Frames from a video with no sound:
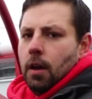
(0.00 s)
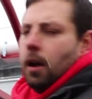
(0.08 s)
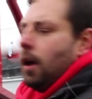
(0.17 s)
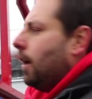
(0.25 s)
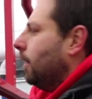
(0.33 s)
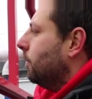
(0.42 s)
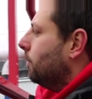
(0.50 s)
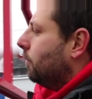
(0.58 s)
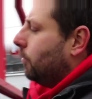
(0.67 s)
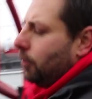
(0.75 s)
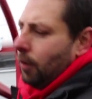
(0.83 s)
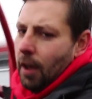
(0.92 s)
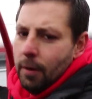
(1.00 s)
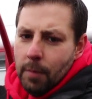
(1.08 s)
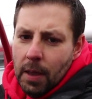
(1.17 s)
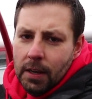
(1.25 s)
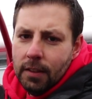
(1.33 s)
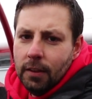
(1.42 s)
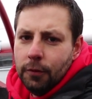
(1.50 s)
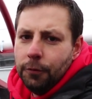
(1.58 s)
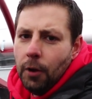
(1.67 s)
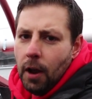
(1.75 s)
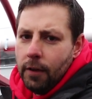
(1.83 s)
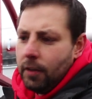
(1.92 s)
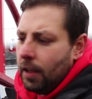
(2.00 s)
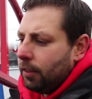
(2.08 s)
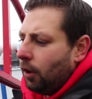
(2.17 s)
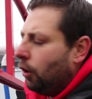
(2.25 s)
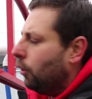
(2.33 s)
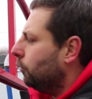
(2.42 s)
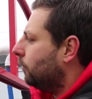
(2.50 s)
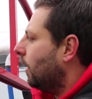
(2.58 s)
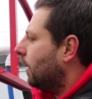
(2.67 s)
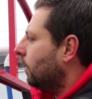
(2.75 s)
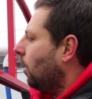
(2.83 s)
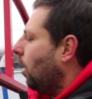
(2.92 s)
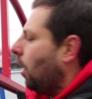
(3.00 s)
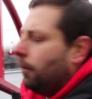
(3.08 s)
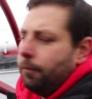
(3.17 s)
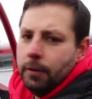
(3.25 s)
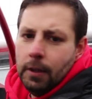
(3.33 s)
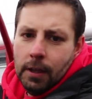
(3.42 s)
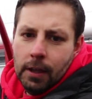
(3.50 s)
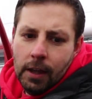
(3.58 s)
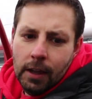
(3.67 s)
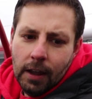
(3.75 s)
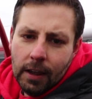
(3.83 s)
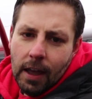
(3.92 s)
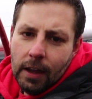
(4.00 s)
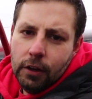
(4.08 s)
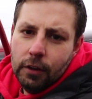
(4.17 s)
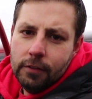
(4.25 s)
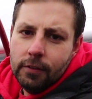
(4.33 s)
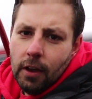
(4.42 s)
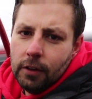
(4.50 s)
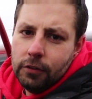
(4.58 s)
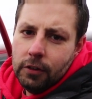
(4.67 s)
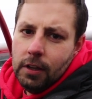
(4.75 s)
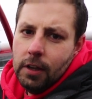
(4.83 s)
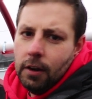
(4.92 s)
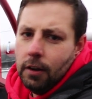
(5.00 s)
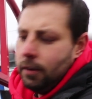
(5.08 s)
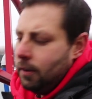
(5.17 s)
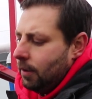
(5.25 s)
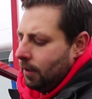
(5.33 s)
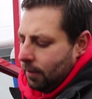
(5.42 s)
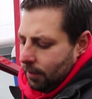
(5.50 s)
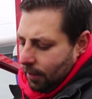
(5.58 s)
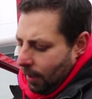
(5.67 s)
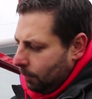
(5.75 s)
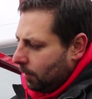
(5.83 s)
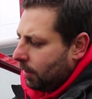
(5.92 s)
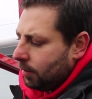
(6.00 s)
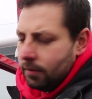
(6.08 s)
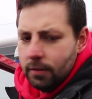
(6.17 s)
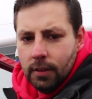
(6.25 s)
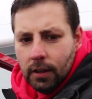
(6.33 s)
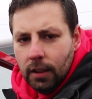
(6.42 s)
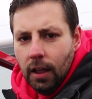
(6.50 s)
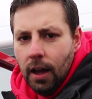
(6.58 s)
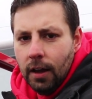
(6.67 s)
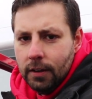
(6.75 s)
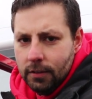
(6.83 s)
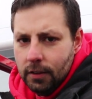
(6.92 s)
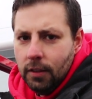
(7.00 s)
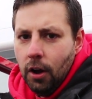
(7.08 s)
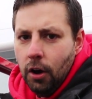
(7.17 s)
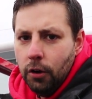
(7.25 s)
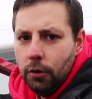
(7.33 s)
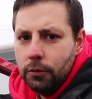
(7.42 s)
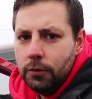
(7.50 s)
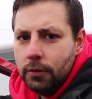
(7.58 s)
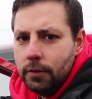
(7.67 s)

All right, so now I've made it this far. I've got the hose taken off, and I got good suction here. That means the clog is in the hose.